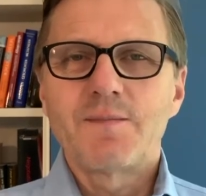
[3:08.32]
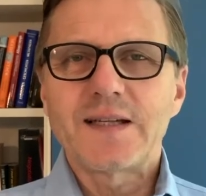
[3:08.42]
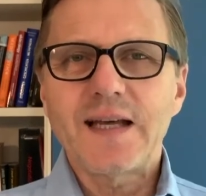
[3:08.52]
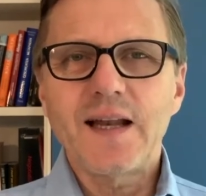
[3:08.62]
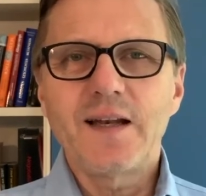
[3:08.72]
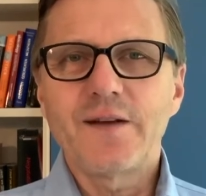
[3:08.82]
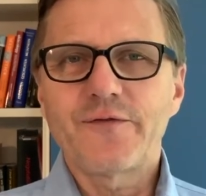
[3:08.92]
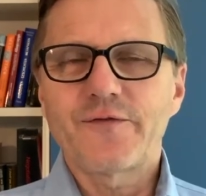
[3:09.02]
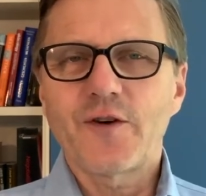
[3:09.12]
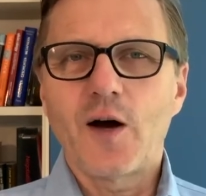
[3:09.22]
Mandela
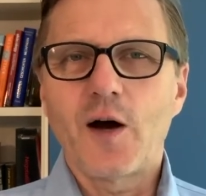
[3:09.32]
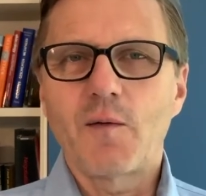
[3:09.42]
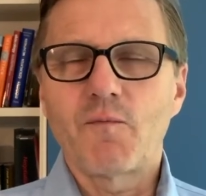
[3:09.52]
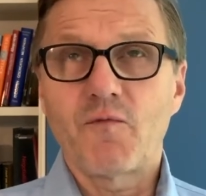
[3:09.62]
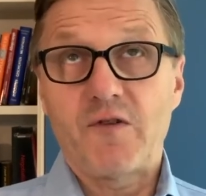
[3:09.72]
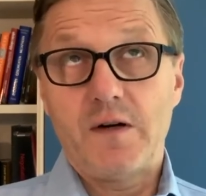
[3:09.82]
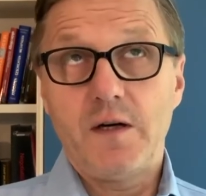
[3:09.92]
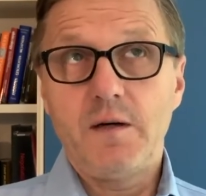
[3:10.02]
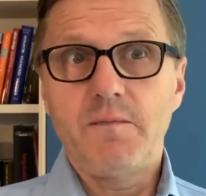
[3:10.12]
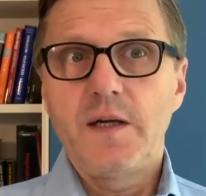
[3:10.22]
lived from,
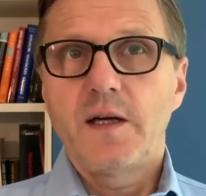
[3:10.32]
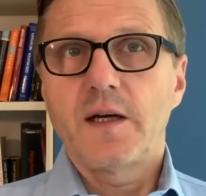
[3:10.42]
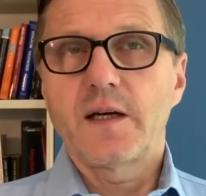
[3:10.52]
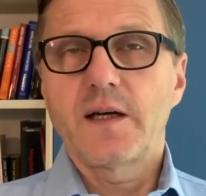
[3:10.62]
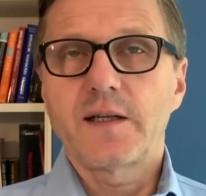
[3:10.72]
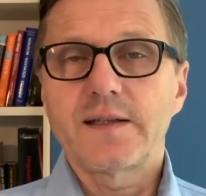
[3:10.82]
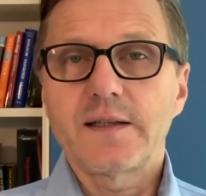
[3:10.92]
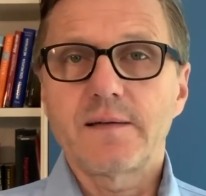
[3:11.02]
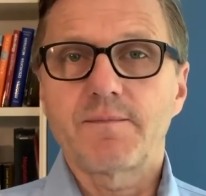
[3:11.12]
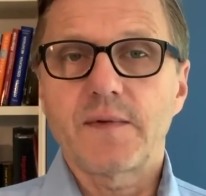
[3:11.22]
from,
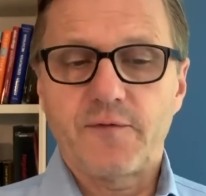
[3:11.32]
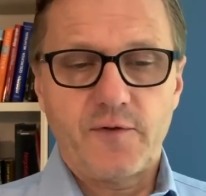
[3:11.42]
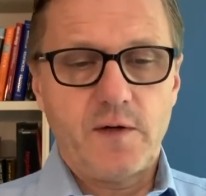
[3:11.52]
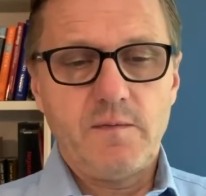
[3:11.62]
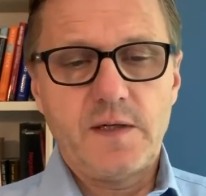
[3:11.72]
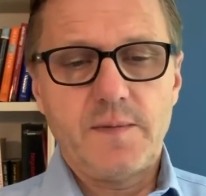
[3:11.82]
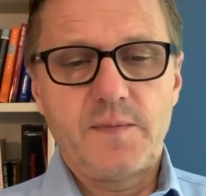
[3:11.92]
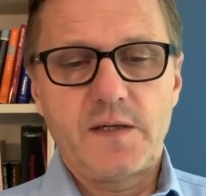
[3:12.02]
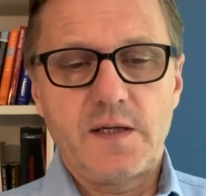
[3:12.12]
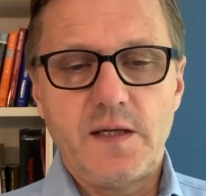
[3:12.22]
um, from, let
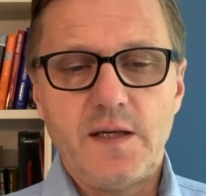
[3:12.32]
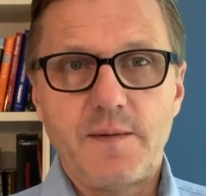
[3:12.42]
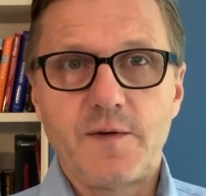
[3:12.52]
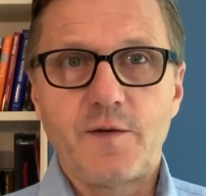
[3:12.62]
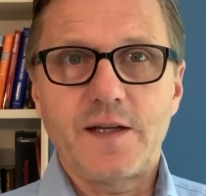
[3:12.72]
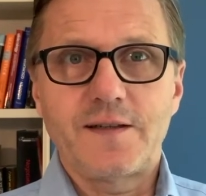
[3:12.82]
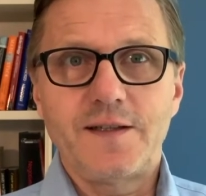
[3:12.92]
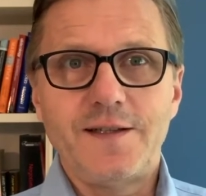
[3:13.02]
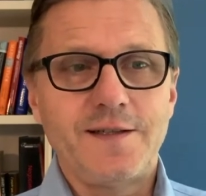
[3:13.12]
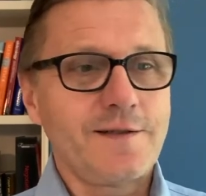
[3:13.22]
me see, let me look at
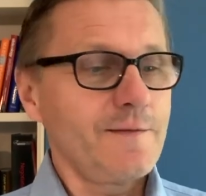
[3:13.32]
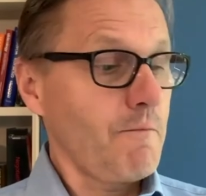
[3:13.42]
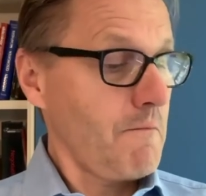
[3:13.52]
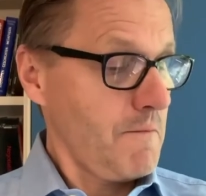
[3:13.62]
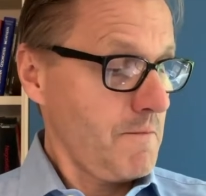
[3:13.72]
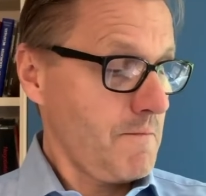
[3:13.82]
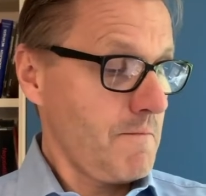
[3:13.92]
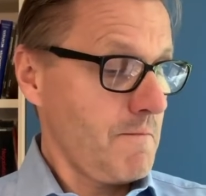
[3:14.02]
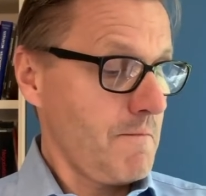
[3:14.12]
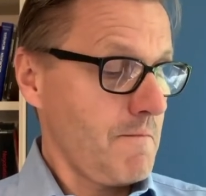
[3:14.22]
this.
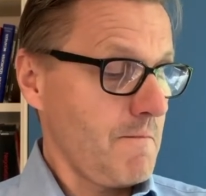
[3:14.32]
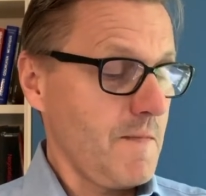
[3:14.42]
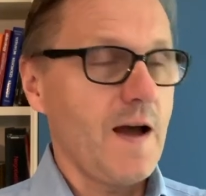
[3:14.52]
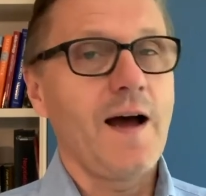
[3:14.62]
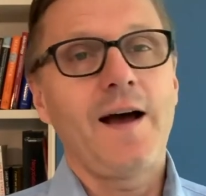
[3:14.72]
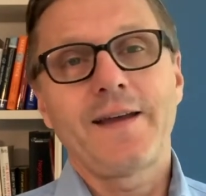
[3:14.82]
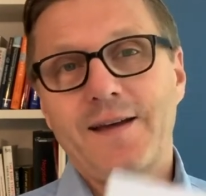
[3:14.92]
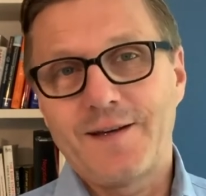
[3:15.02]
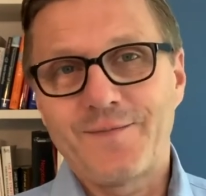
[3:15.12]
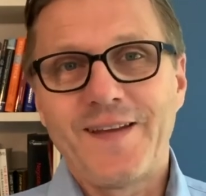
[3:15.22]
Ah,
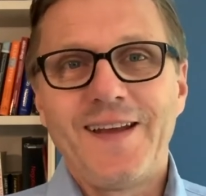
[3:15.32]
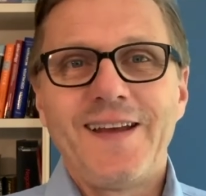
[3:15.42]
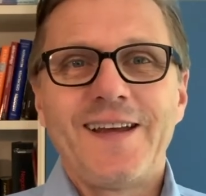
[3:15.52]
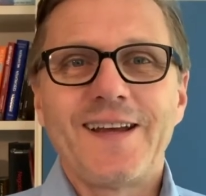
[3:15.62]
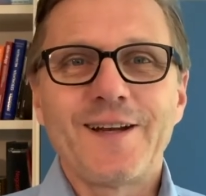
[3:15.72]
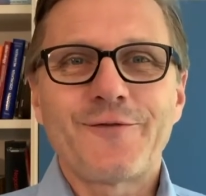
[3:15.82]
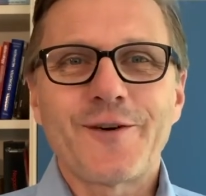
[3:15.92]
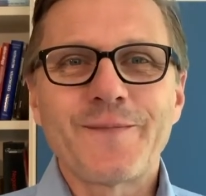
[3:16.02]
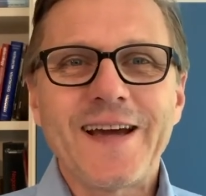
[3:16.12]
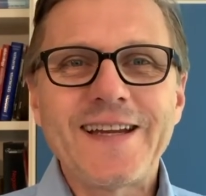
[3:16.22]
yeah. He lived
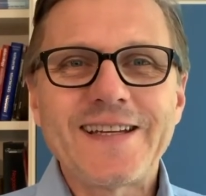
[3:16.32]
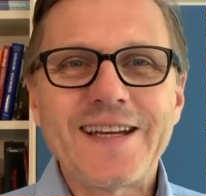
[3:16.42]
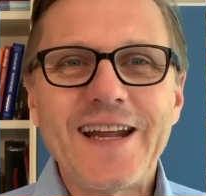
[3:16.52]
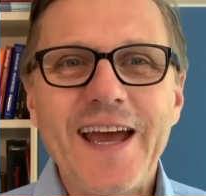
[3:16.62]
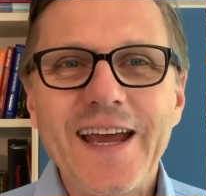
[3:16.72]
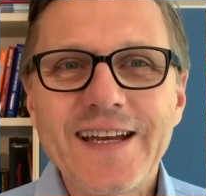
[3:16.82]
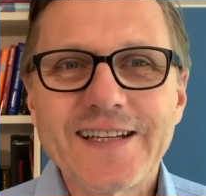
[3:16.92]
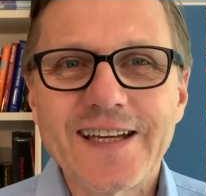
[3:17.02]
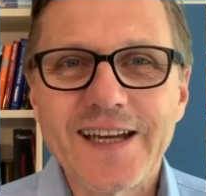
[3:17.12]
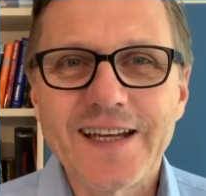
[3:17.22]
from nineteen
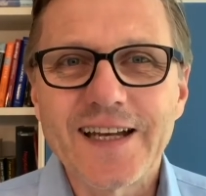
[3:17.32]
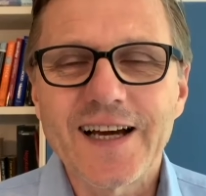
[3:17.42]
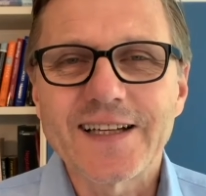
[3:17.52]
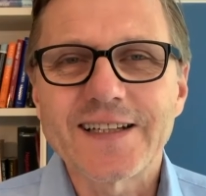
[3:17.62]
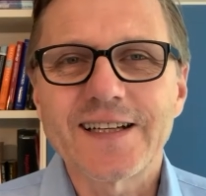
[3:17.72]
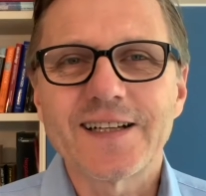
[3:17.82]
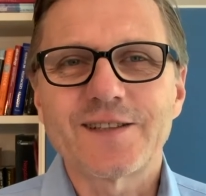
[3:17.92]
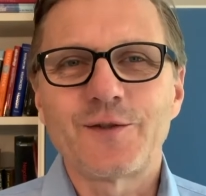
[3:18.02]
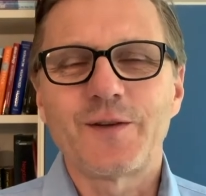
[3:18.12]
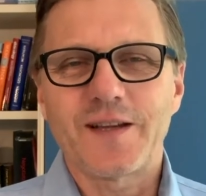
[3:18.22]
eighteen until
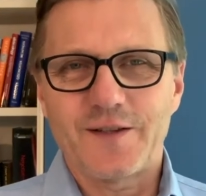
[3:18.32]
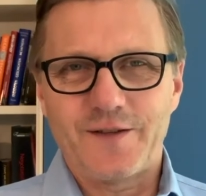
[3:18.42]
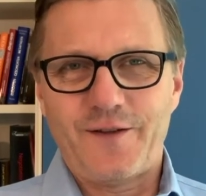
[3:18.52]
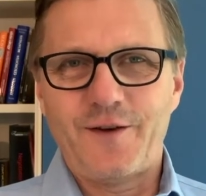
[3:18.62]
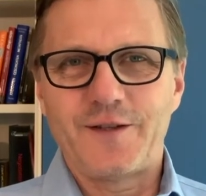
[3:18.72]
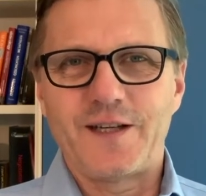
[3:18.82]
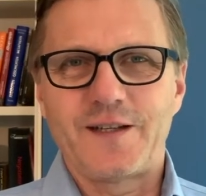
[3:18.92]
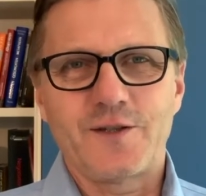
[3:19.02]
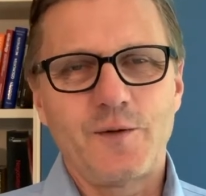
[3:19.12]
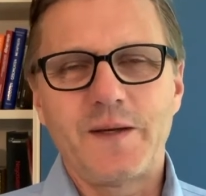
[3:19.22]
two thousand
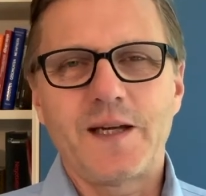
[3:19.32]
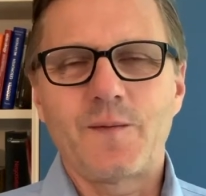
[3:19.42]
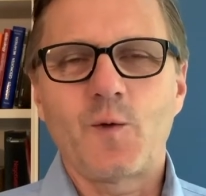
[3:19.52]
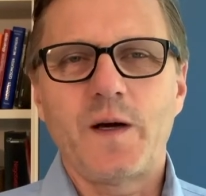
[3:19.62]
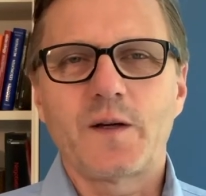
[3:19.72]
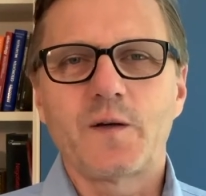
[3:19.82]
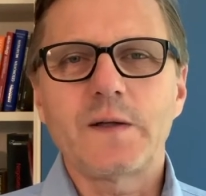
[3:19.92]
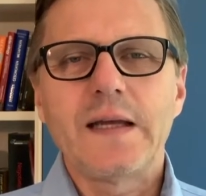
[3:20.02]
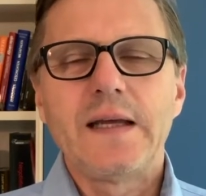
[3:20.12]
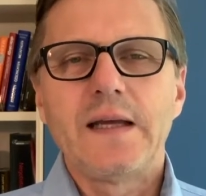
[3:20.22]
thirteen, so he became quite
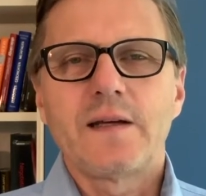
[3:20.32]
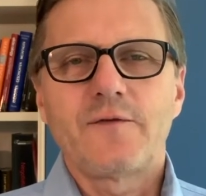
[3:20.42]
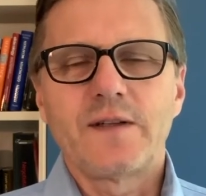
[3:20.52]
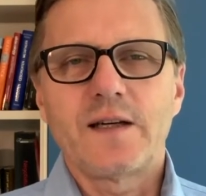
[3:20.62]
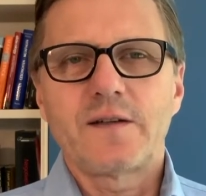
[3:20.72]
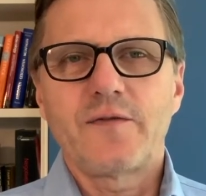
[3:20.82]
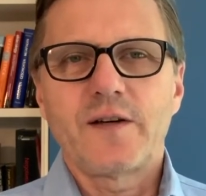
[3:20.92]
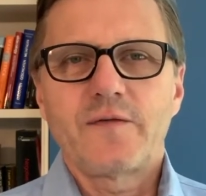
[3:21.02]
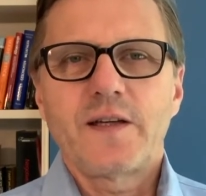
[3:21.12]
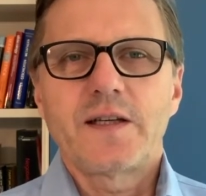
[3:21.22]
old,
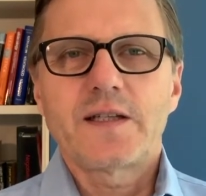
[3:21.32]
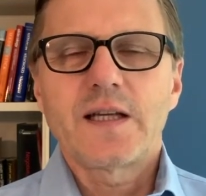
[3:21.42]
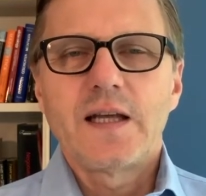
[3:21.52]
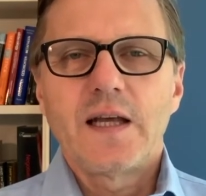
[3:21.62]
ninety-five years.